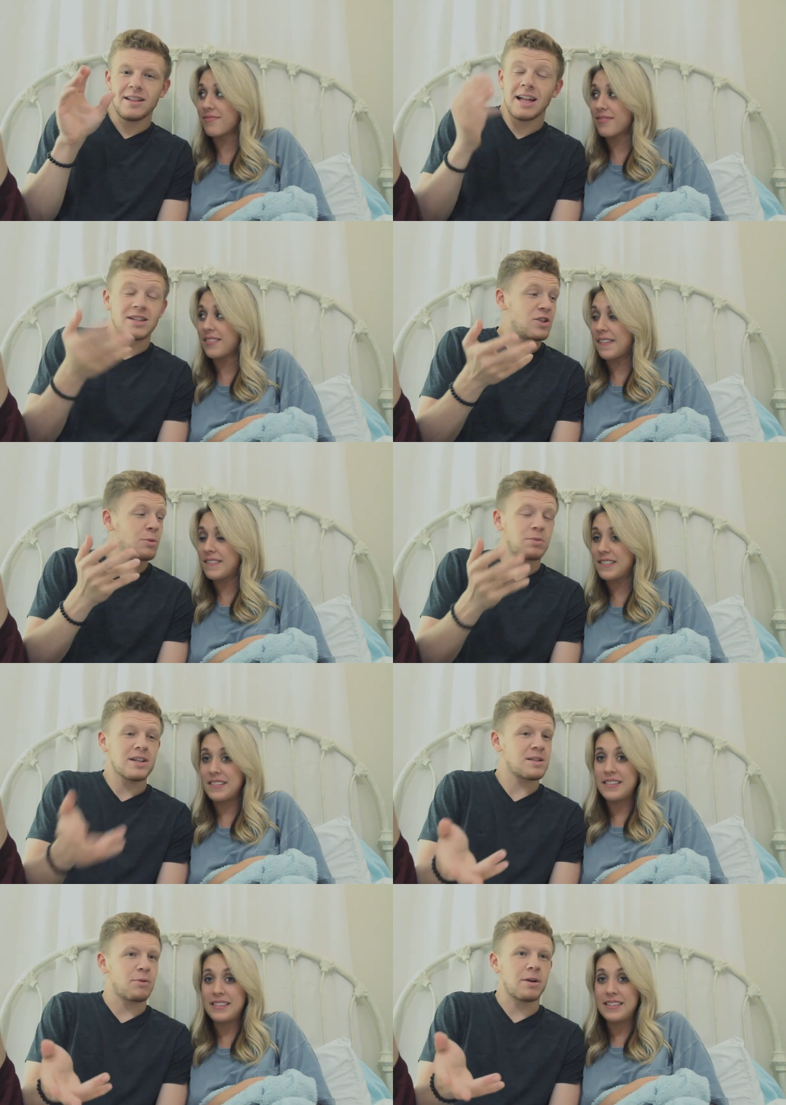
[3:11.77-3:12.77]
Speaker 1: that's super
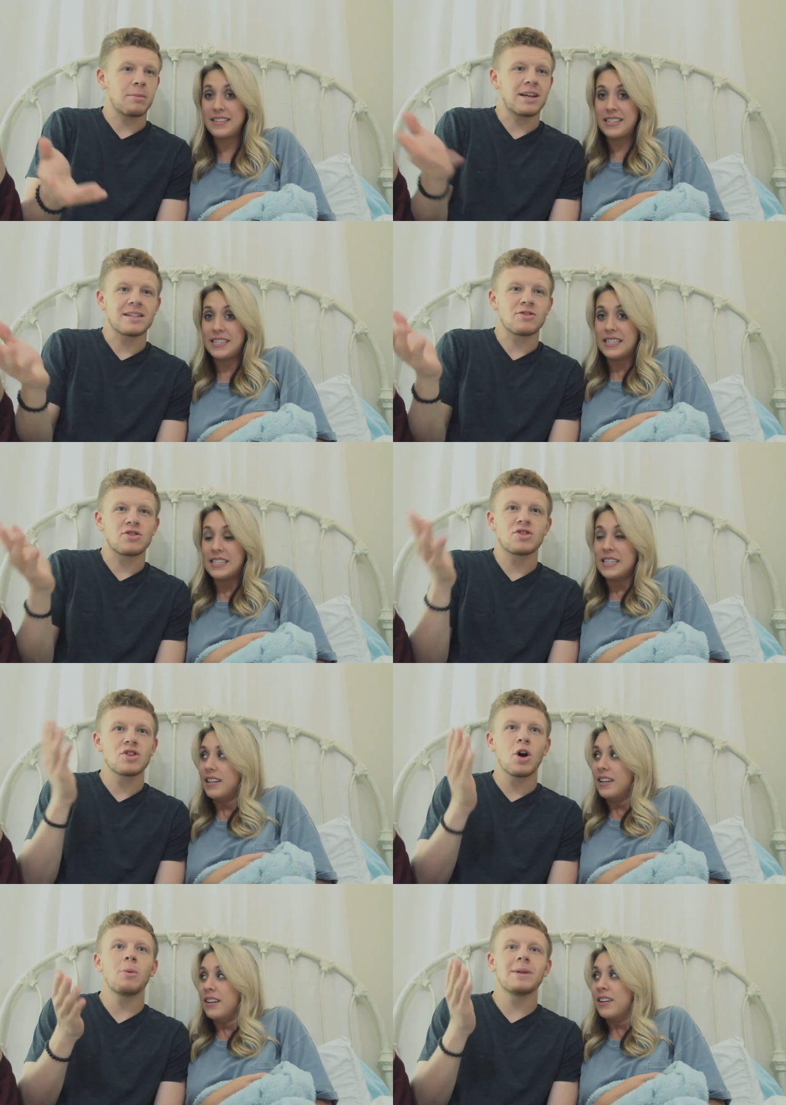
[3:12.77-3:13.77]
disappointing because there's
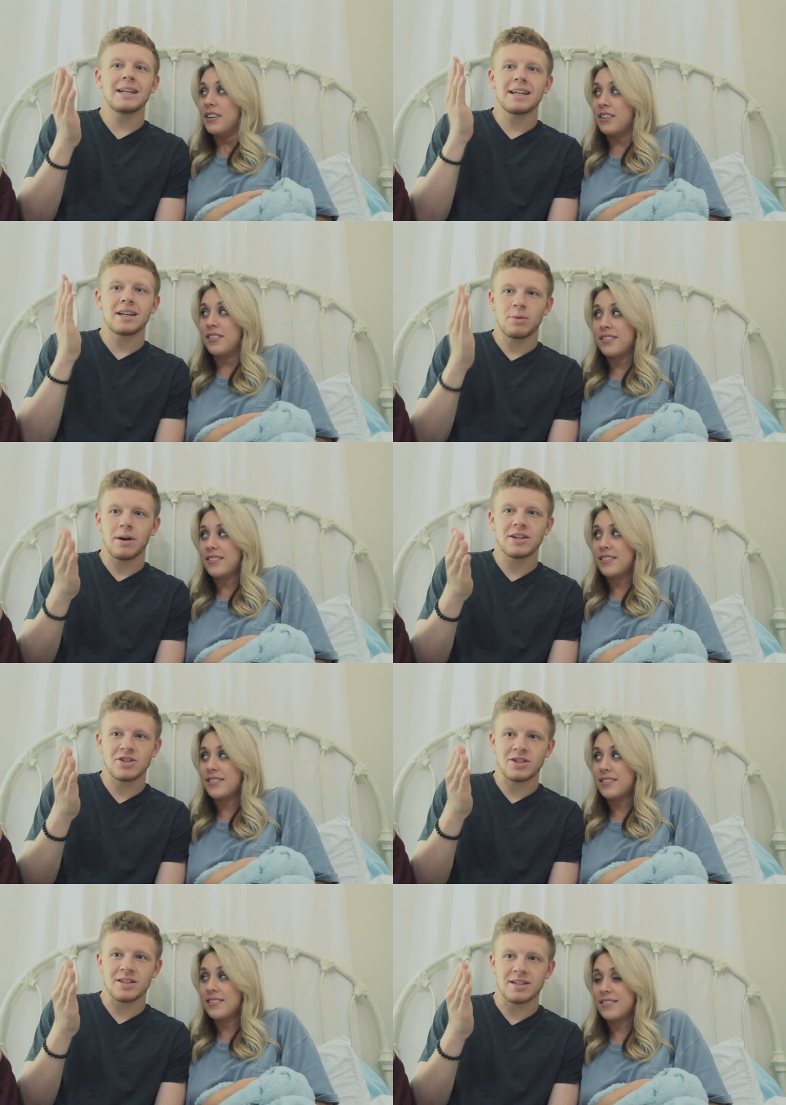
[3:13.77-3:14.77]
so many
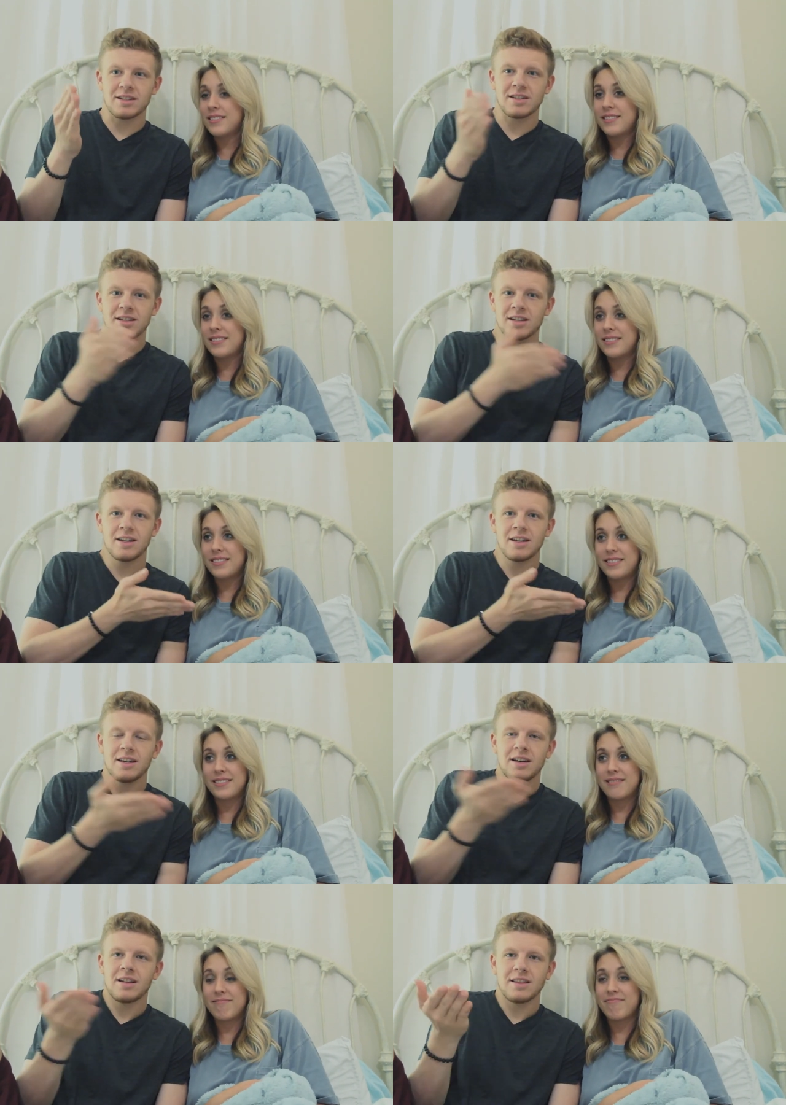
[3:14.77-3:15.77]
questions
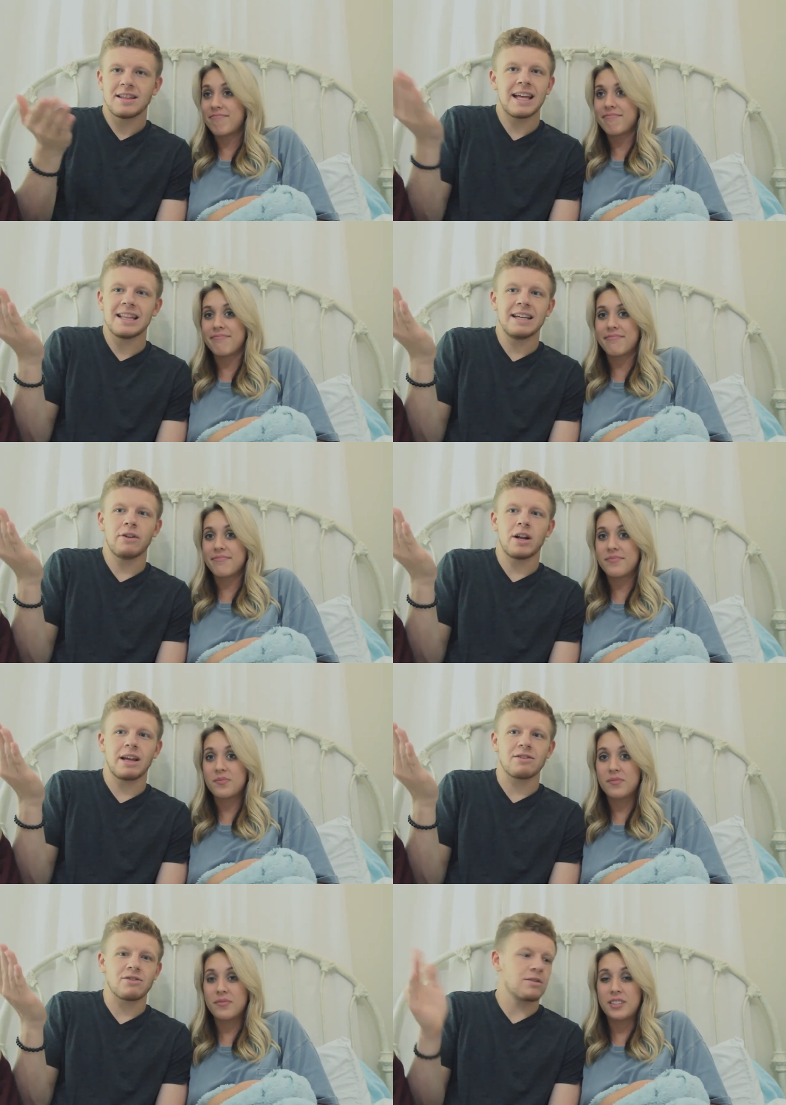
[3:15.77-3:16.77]
they leave
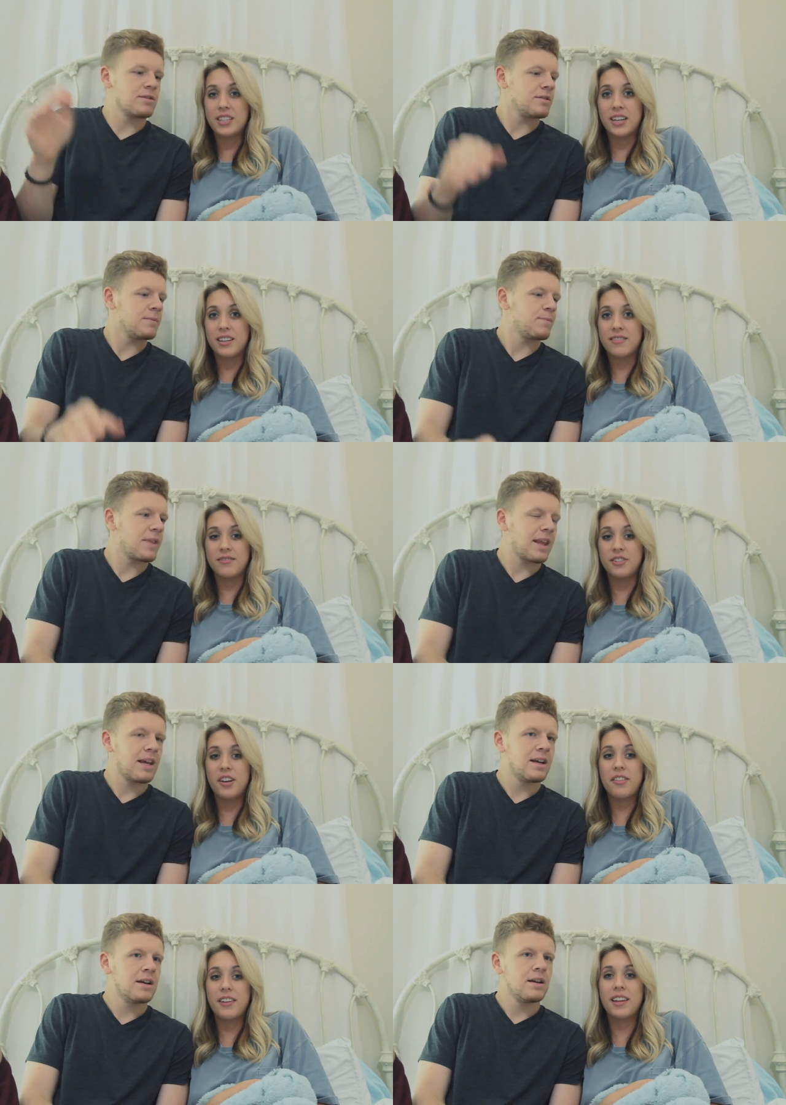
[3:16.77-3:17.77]
unanswered.
Speaker 2: Yeah,
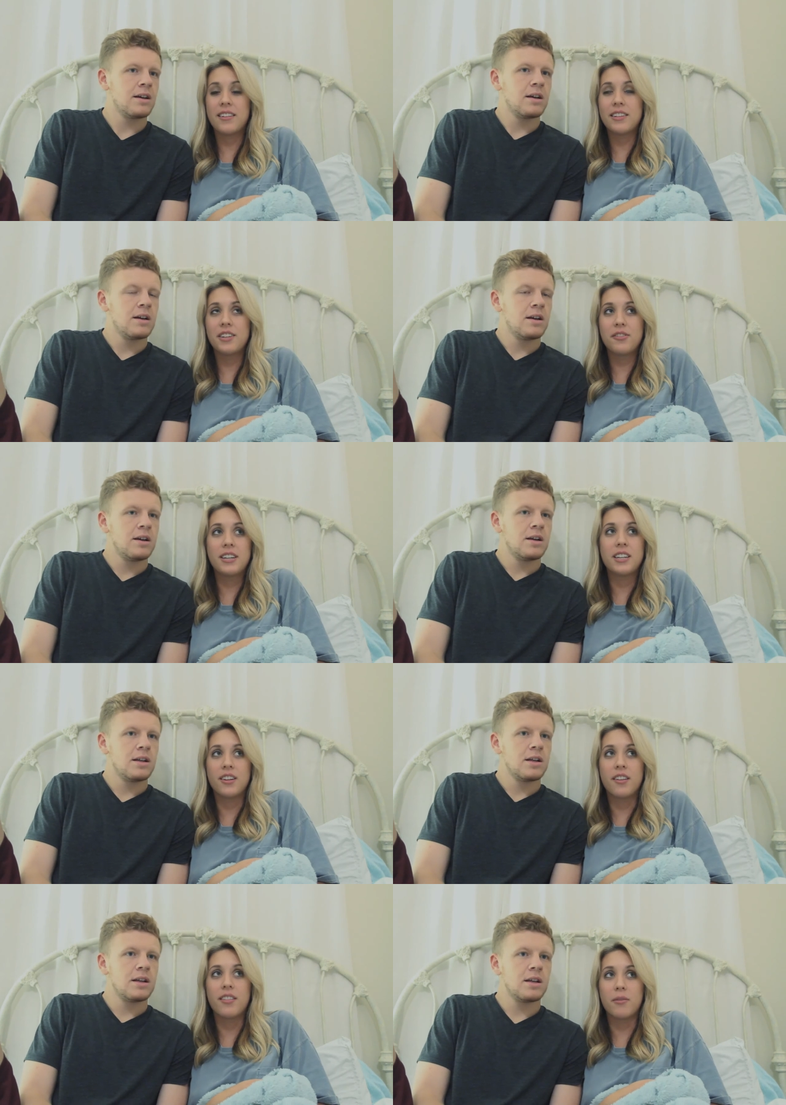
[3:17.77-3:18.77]
nothing, literally
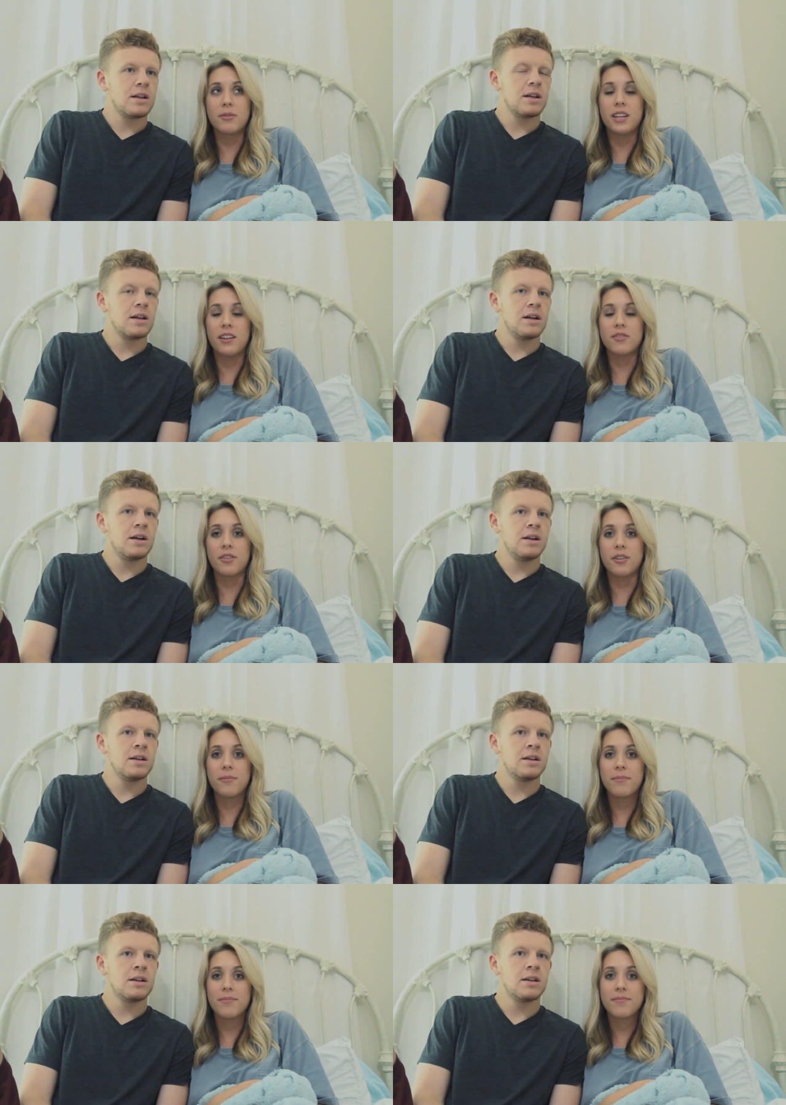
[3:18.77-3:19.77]
nothing was answered.
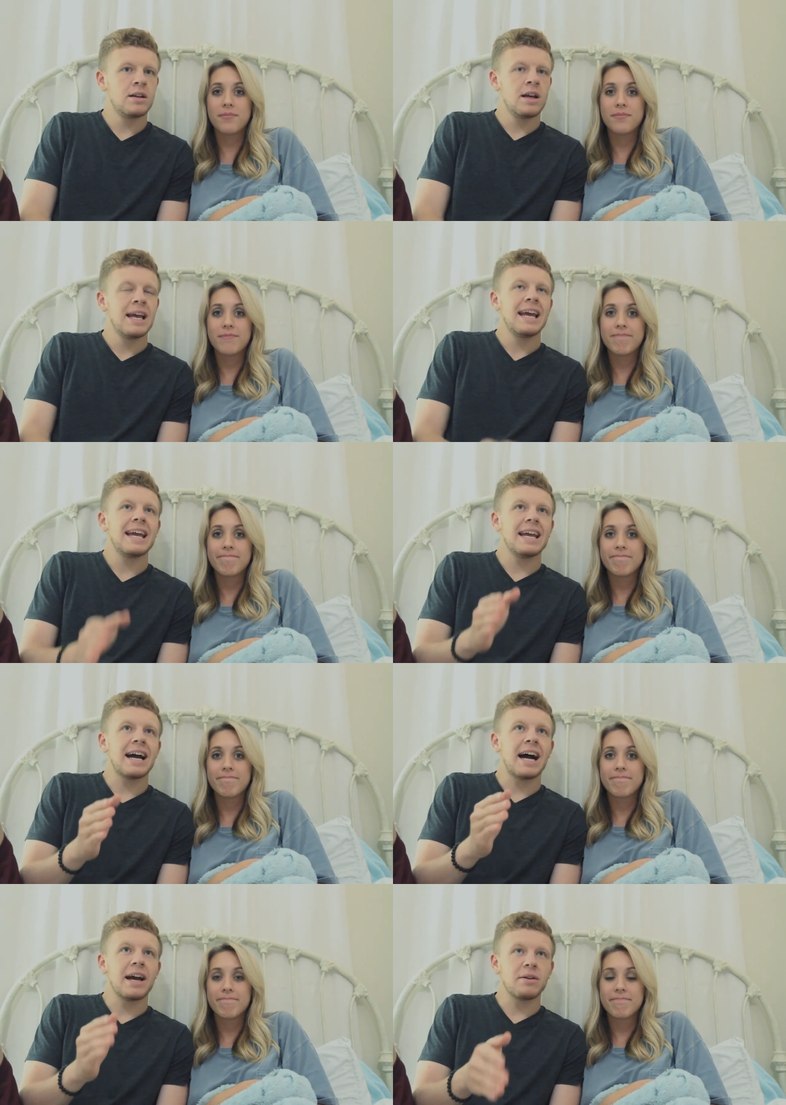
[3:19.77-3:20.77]

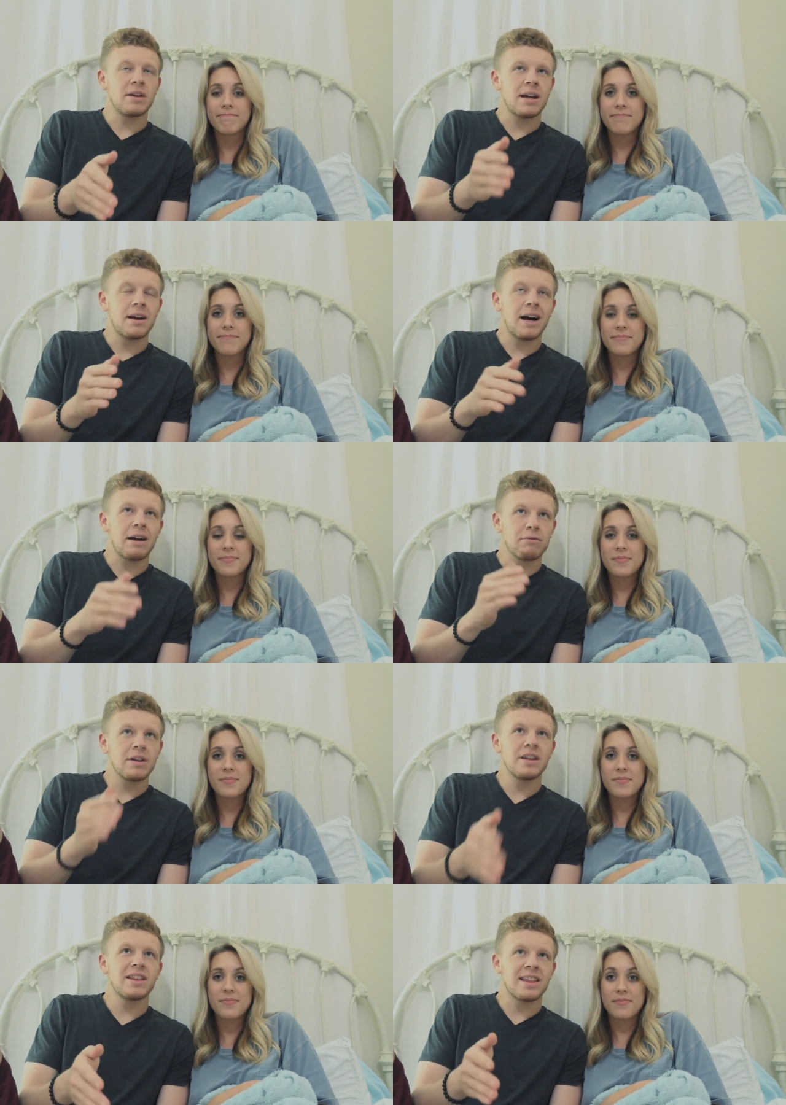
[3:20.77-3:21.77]
Speaker 1: I
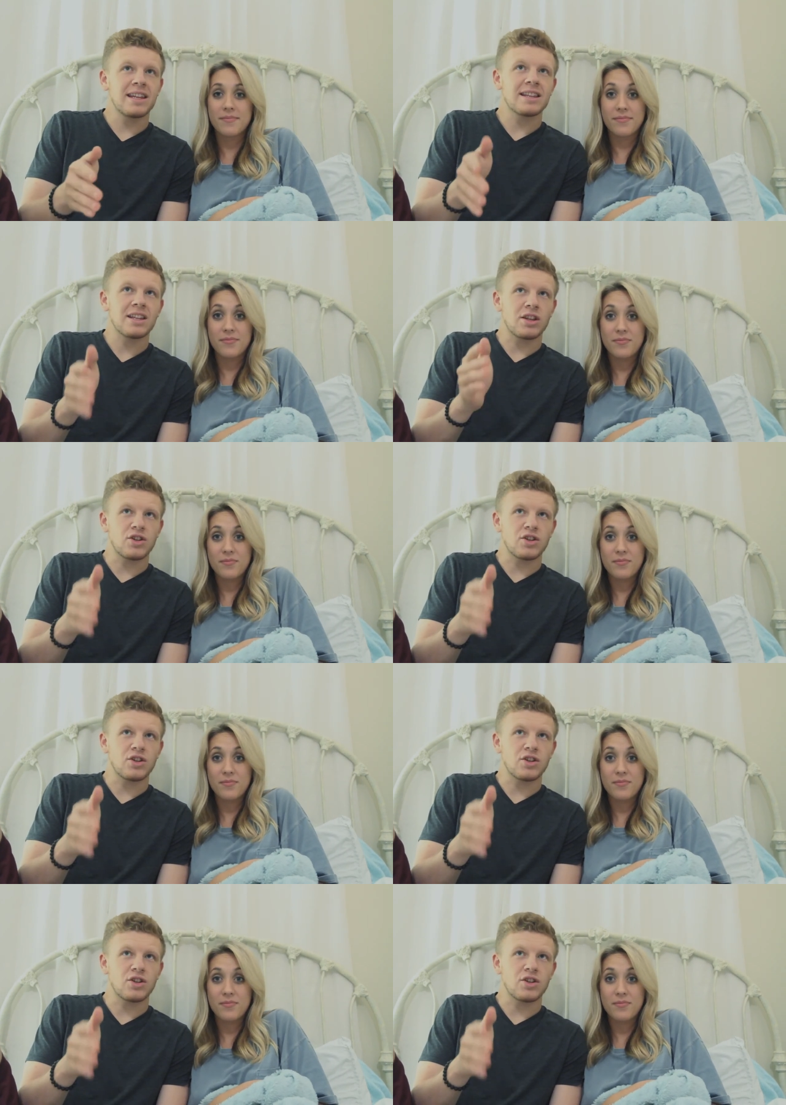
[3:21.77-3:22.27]
really think that the